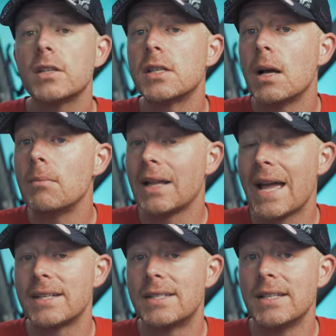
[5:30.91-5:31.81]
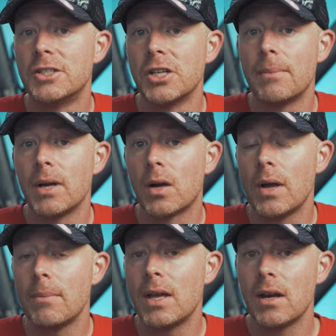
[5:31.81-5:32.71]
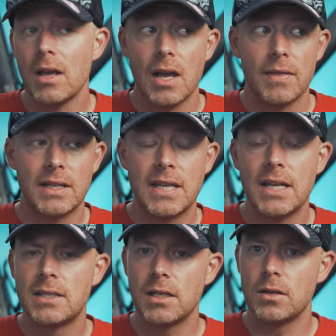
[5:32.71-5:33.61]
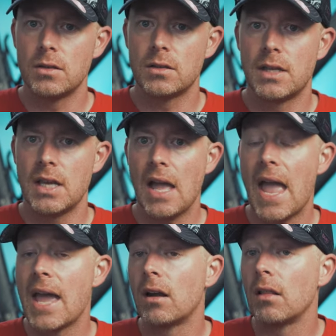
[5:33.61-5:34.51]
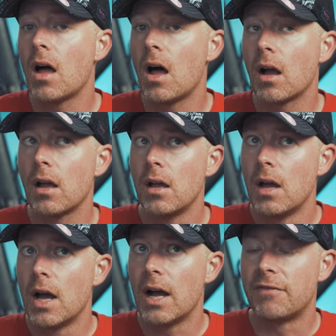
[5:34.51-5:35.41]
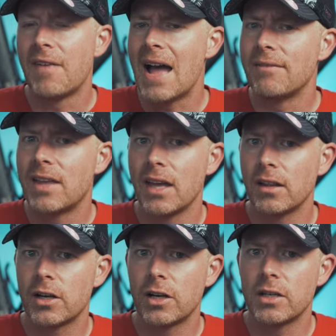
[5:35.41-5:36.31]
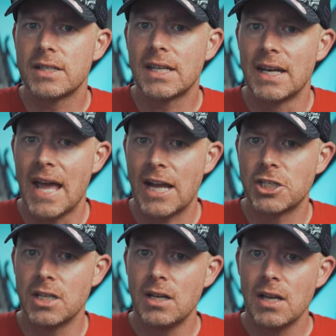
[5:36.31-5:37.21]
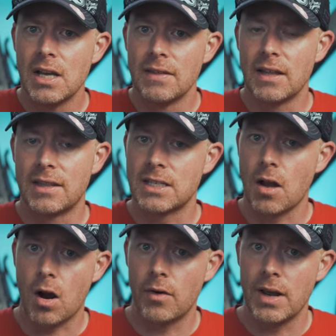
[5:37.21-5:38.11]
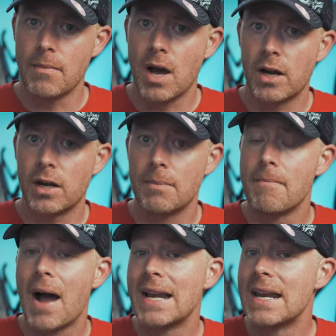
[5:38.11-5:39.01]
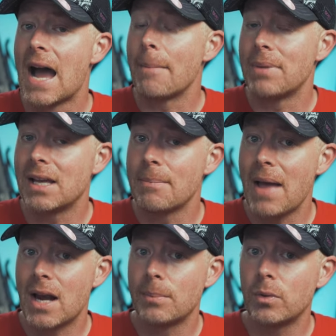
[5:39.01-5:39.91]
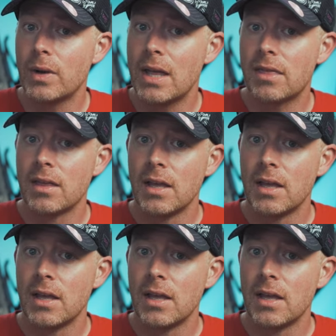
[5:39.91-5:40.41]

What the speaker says: some legacy gym equipment that tends to use the analog 5 kilohertz connection that this heart rate monitor might not be compatible with,